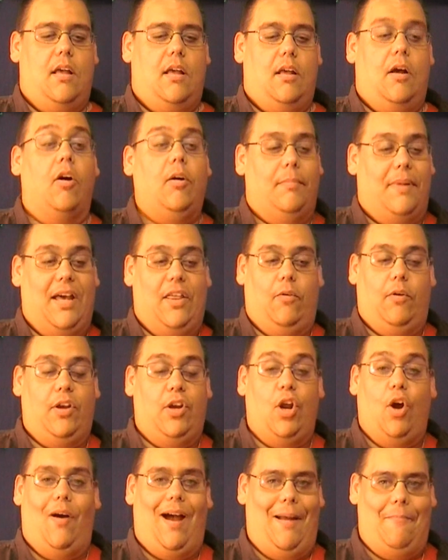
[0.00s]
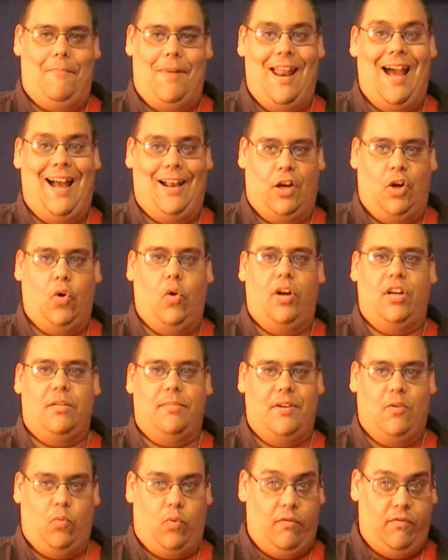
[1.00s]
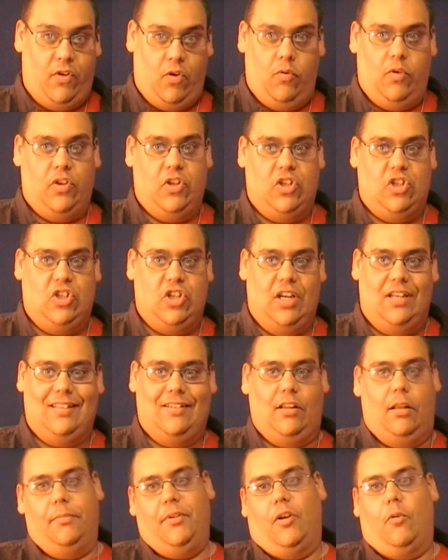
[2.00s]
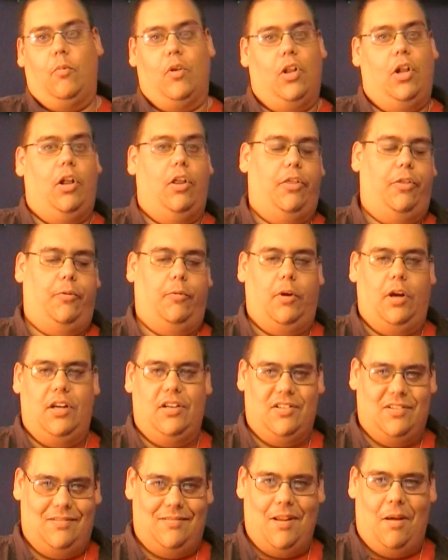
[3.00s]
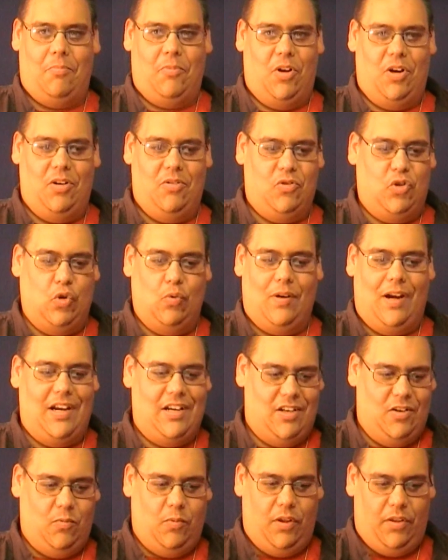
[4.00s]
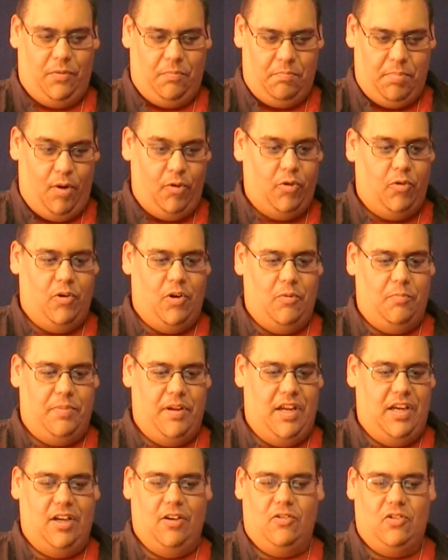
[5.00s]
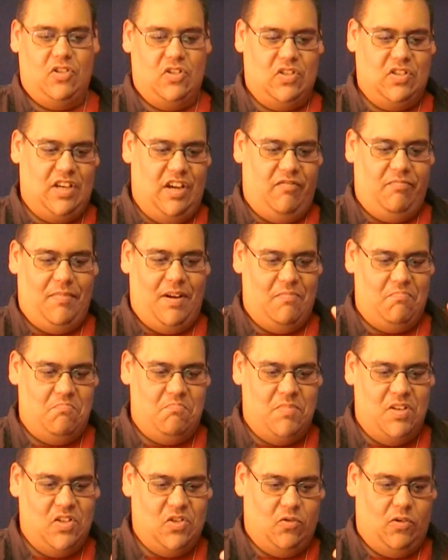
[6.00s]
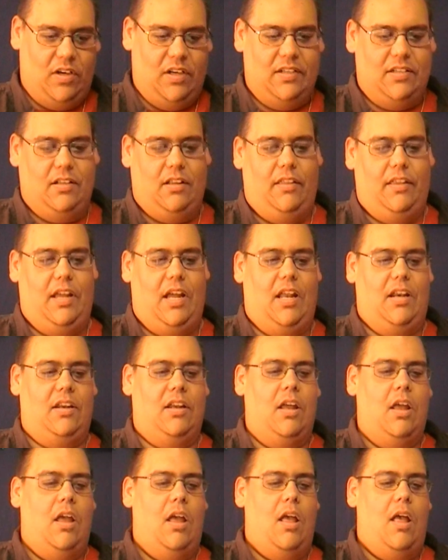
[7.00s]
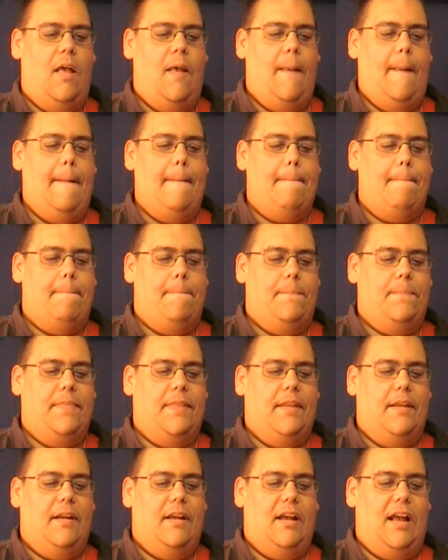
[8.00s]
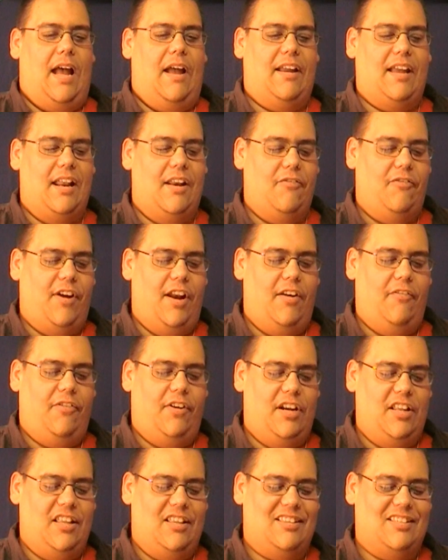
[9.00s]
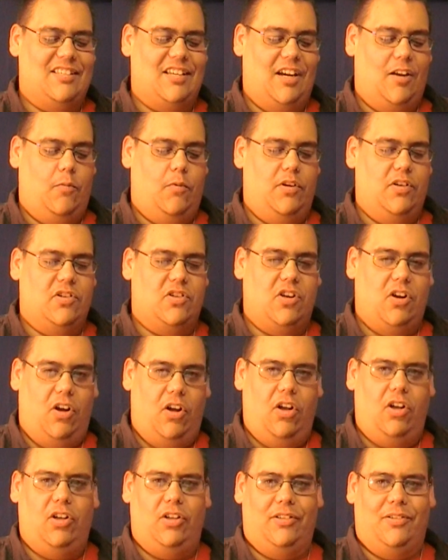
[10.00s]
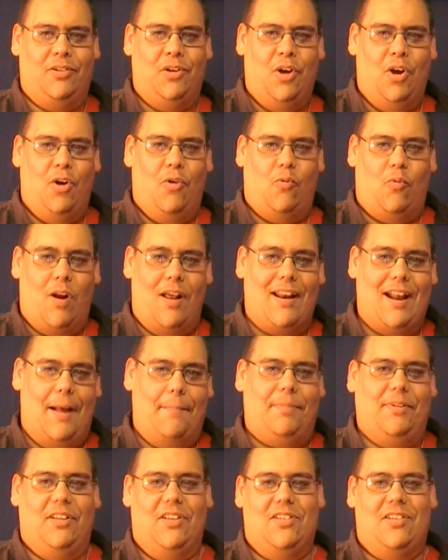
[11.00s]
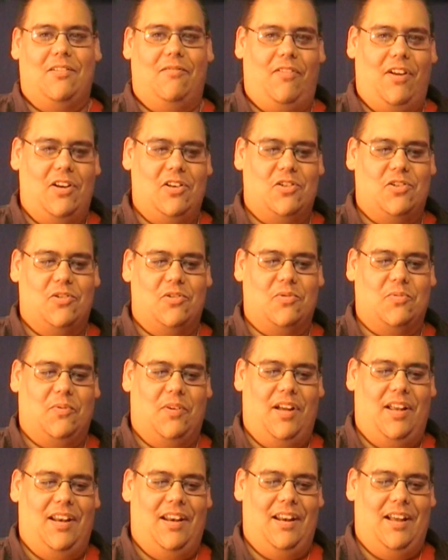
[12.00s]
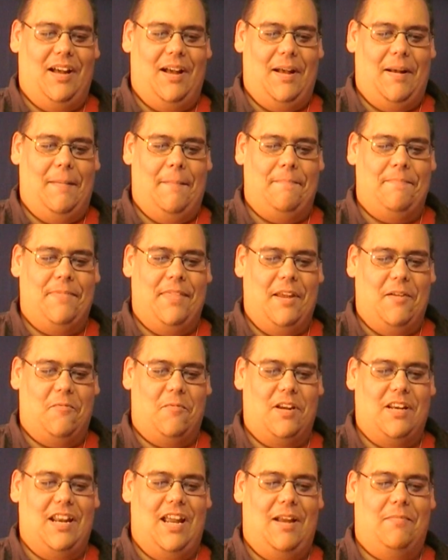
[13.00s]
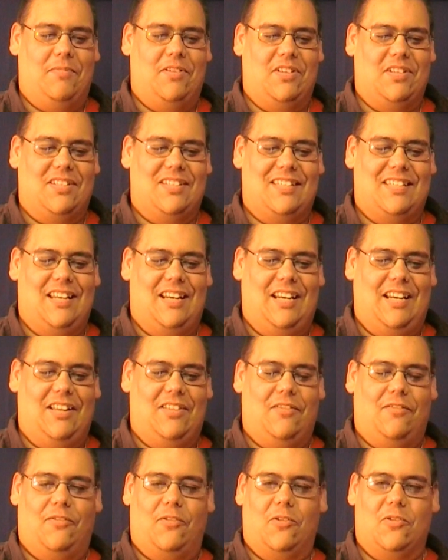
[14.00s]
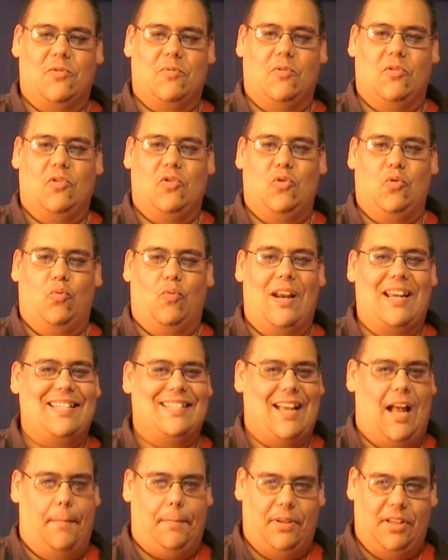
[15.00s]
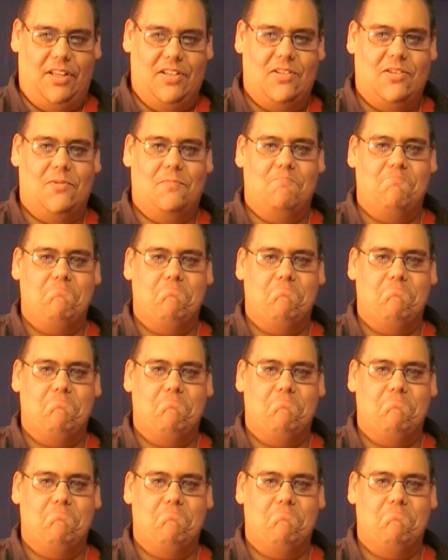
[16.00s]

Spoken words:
Oh, and by the way, no, I'm not going to be reviewing the shit till I'm done with all three. Just, I'm going to do what I did with Boku no Pico, just save my misery until the end. I kind of find it funny that the second one is called Rhodopolis Adventures when they renamed the city in the first one to Raceopolis.